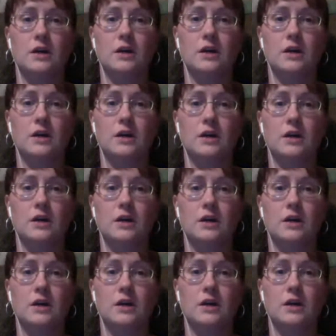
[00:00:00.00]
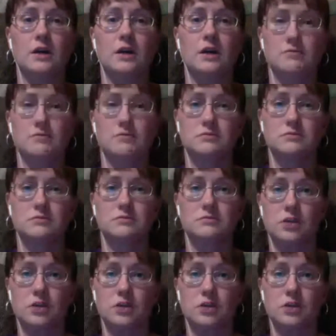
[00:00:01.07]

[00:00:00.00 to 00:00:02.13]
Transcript: and Dr.